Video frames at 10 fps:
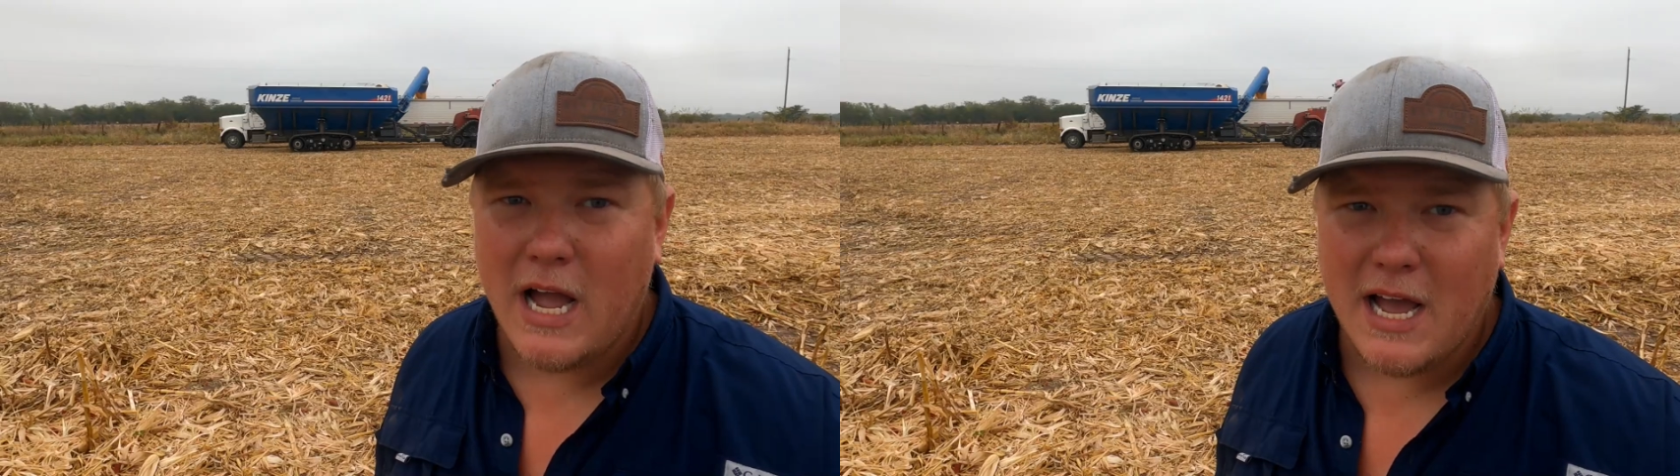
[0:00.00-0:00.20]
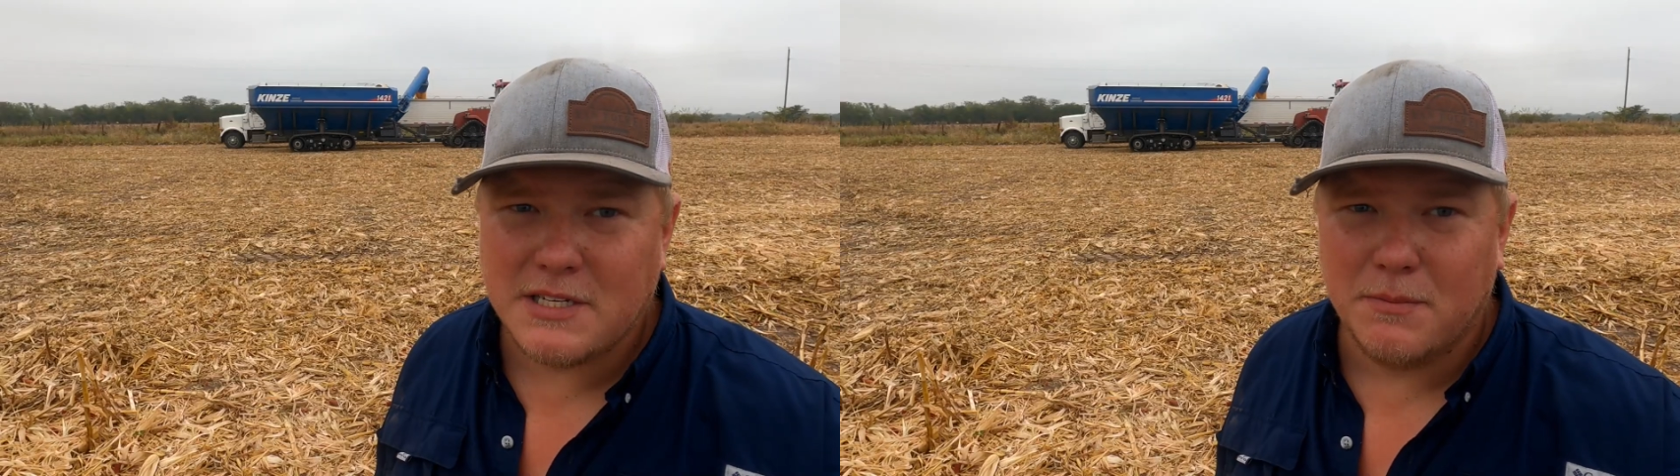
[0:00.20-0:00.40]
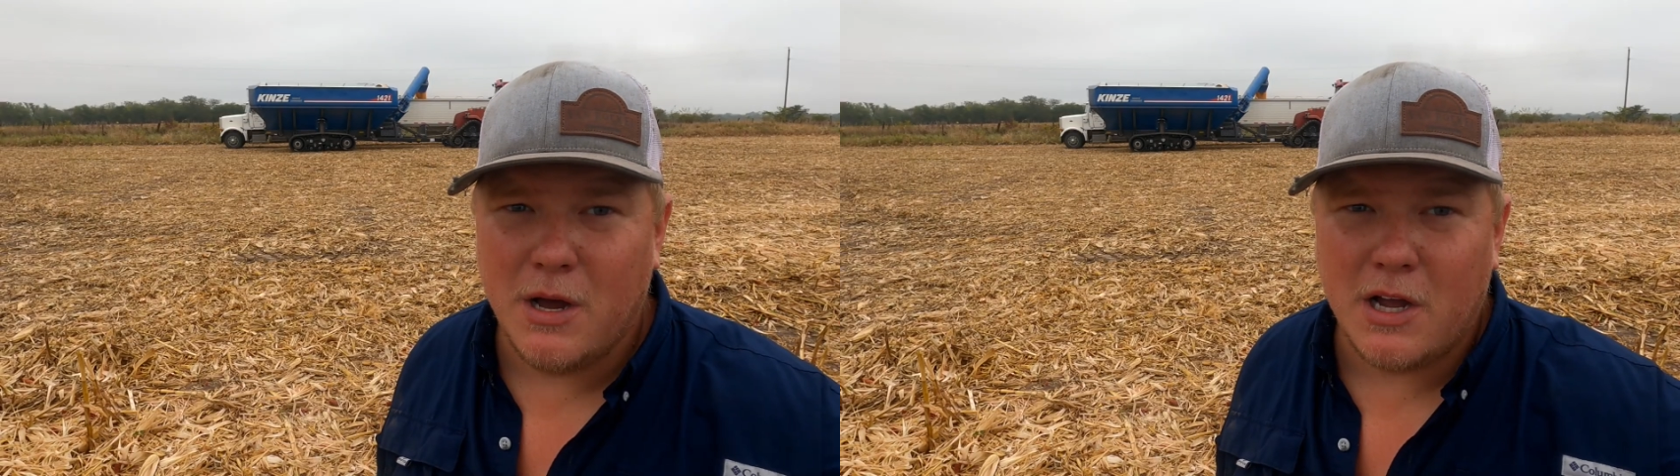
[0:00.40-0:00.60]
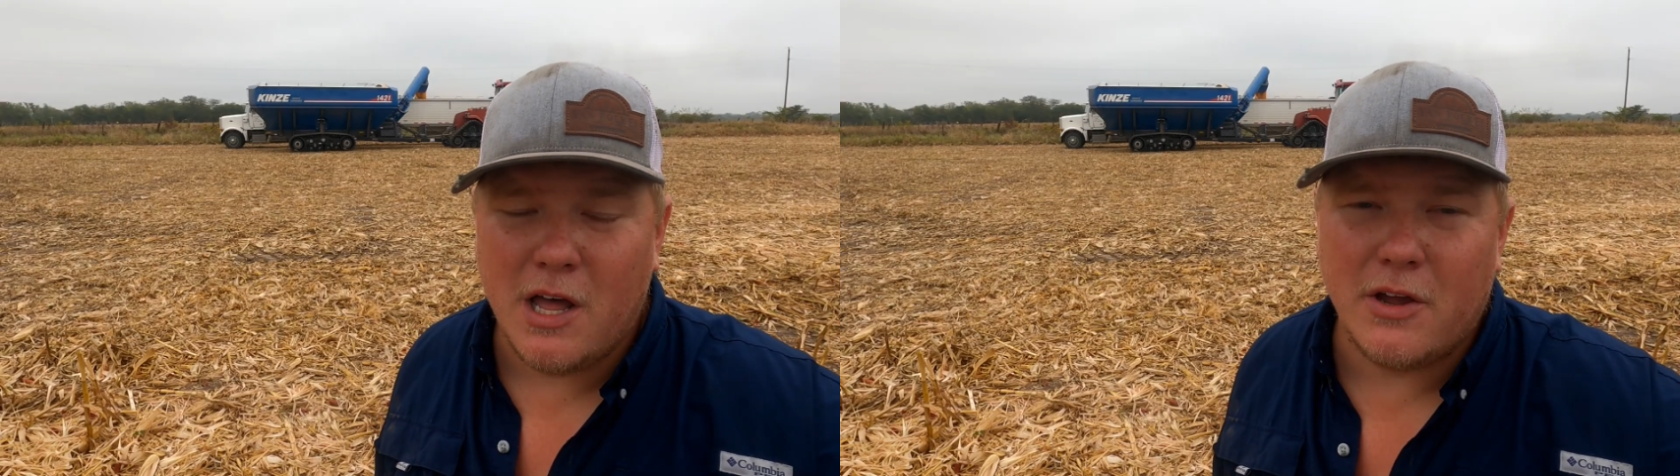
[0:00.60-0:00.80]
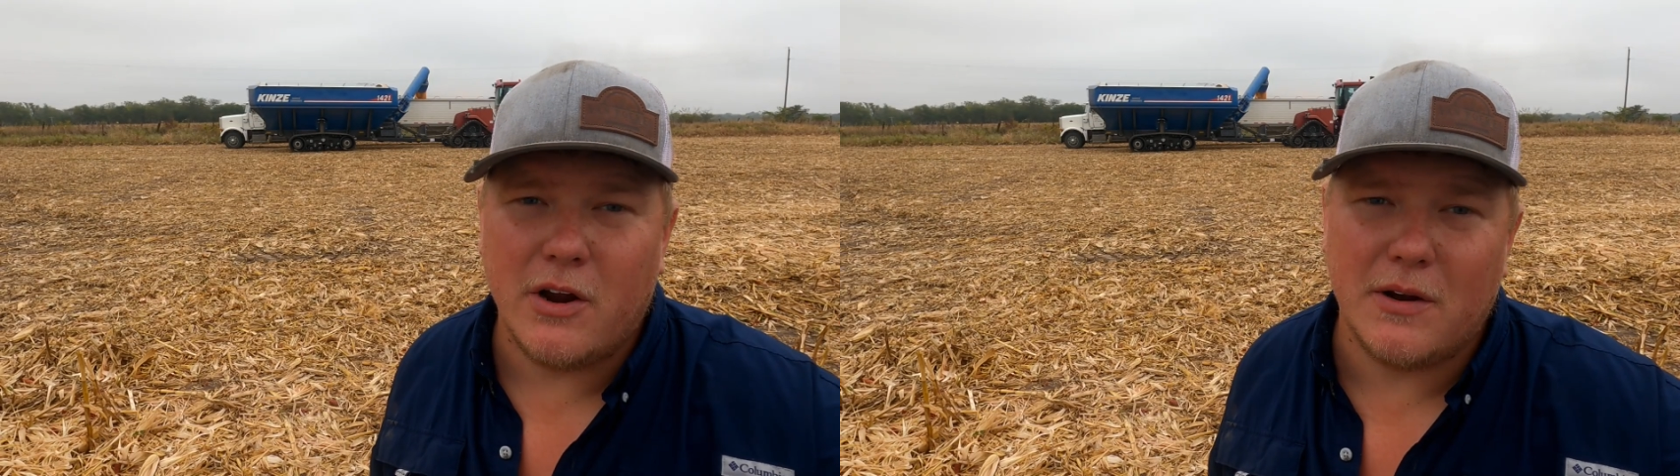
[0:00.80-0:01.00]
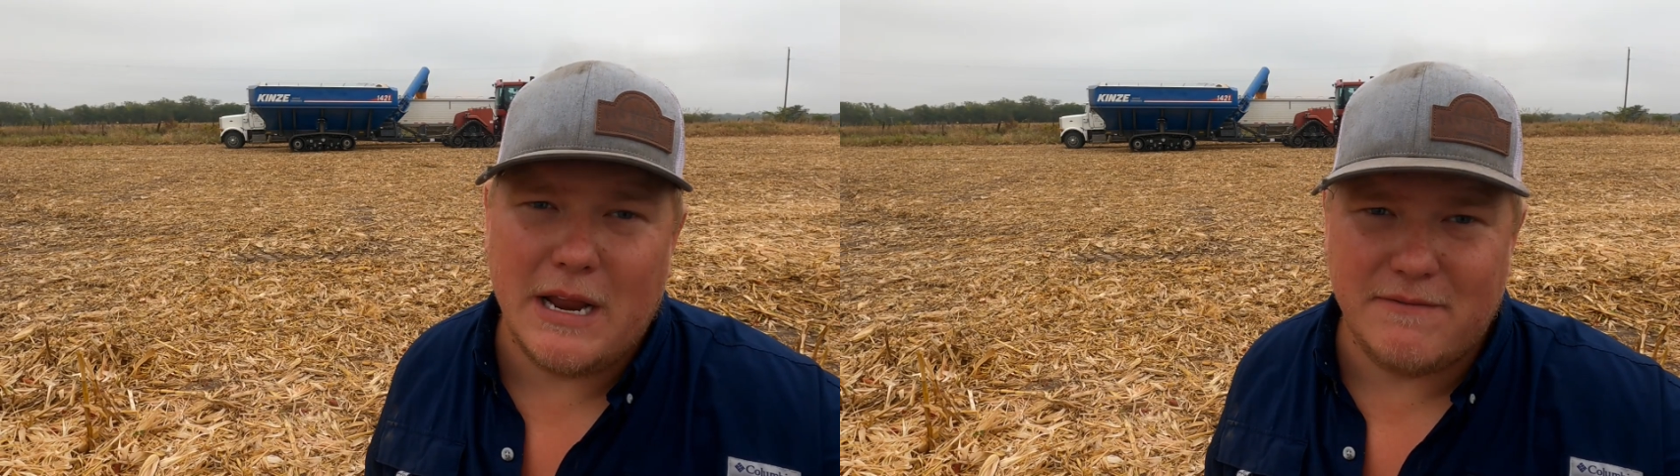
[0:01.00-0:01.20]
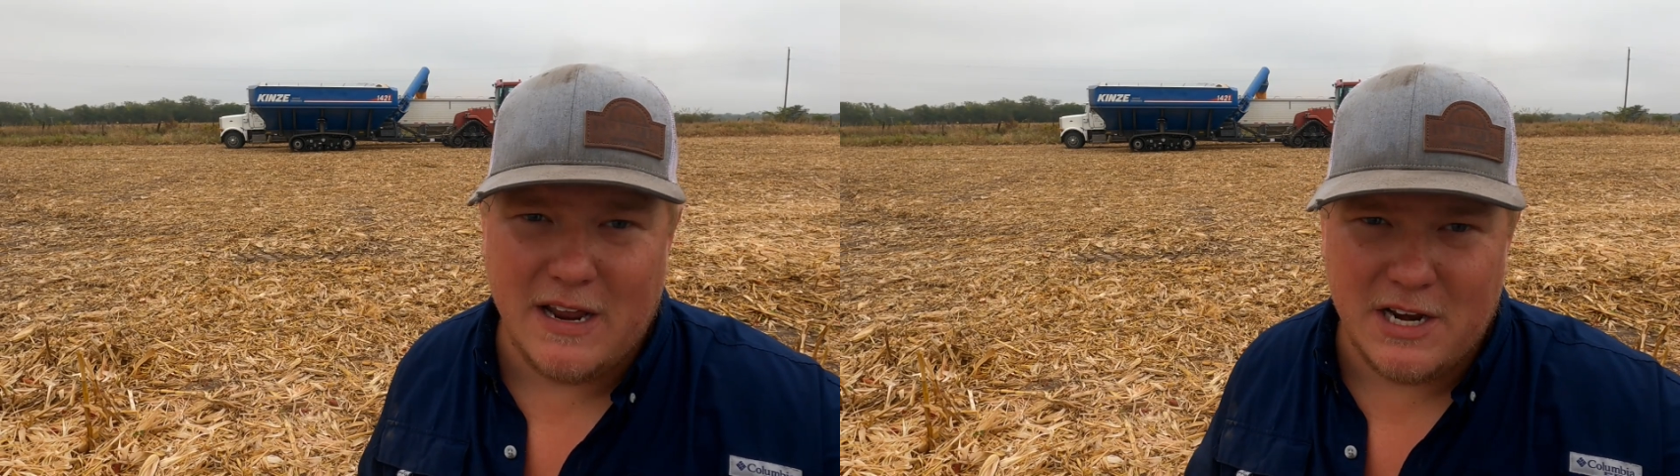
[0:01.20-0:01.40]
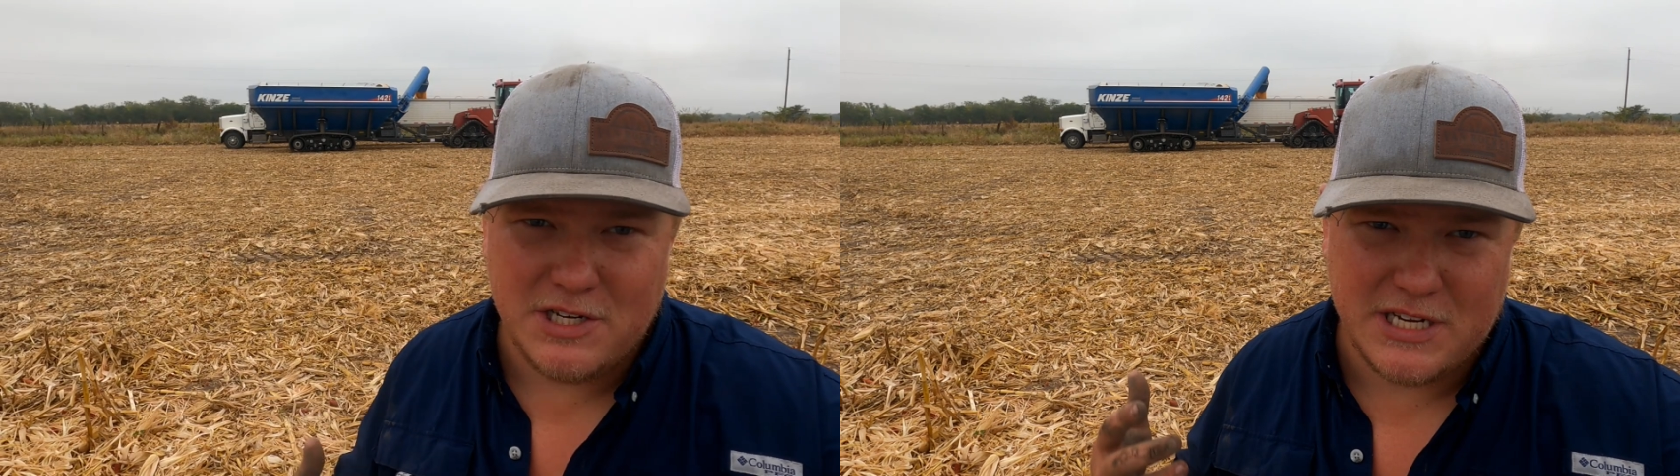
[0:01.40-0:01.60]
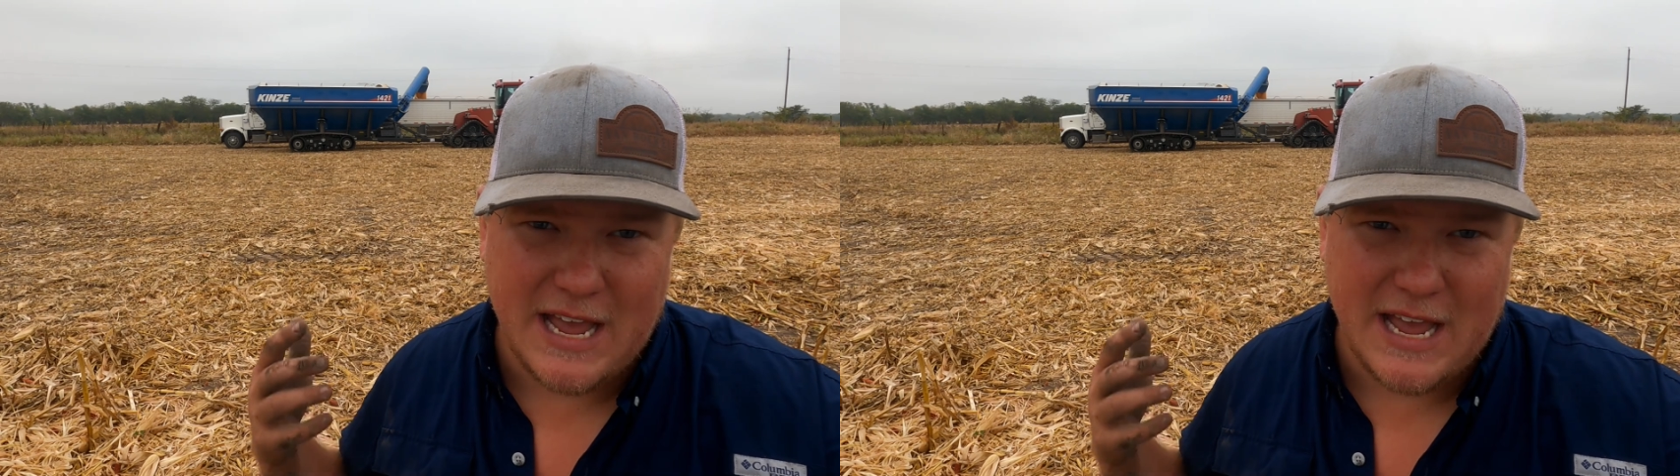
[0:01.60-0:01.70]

Well guys, among other advantages